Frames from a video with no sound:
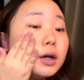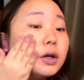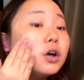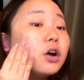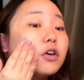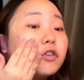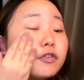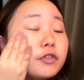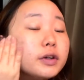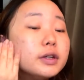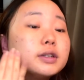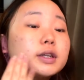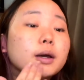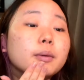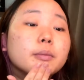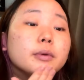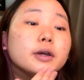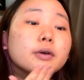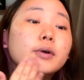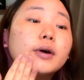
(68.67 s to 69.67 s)
Your face can
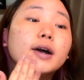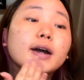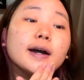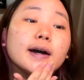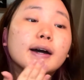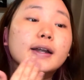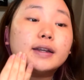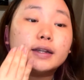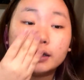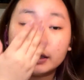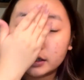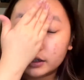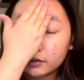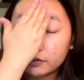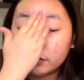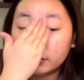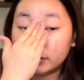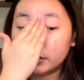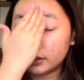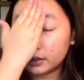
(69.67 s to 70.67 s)
be quite
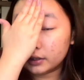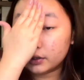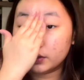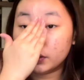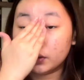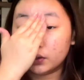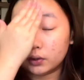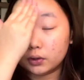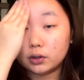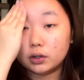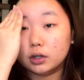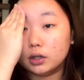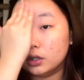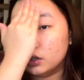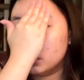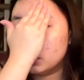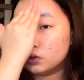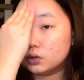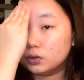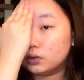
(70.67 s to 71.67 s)
uneven and all,
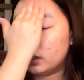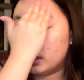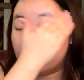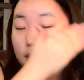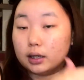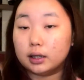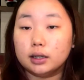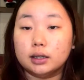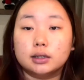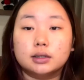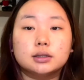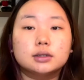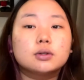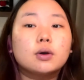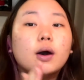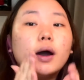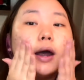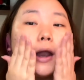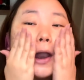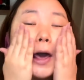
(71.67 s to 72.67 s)
so then it's
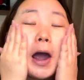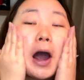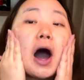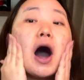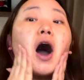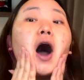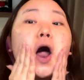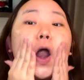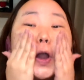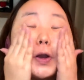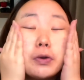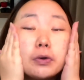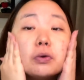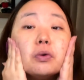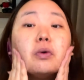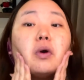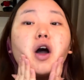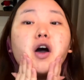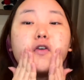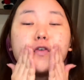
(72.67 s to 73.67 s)
quite like hard
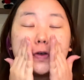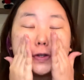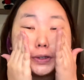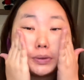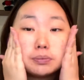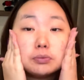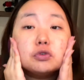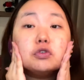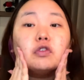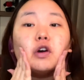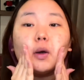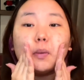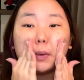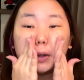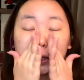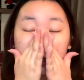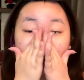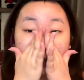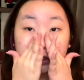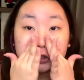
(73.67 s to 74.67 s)
to have a smooth
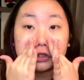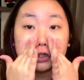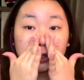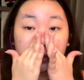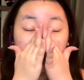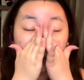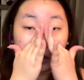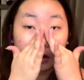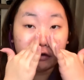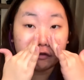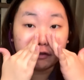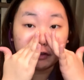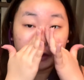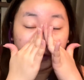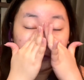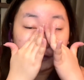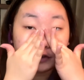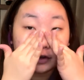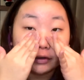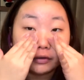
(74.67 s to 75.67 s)
application of your
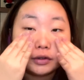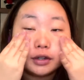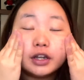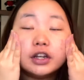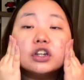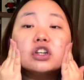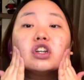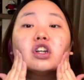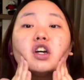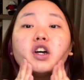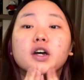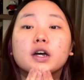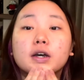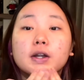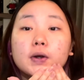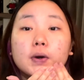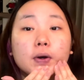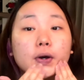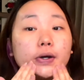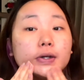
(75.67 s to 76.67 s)
foundation
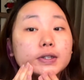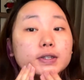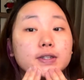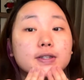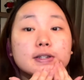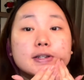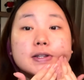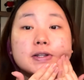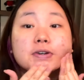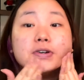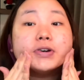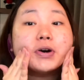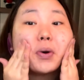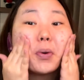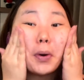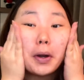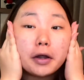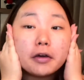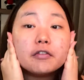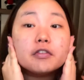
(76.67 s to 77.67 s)
or concealer or
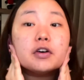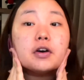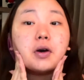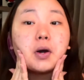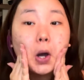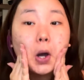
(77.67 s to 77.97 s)
whatever.